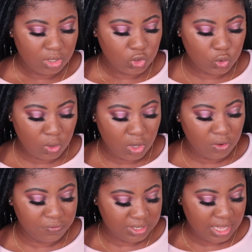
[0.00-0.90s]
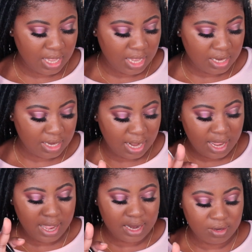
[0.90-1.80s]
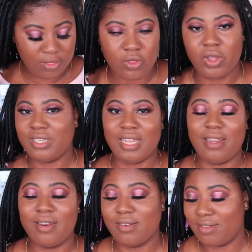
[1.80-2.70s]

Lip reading: 12, 10, and 13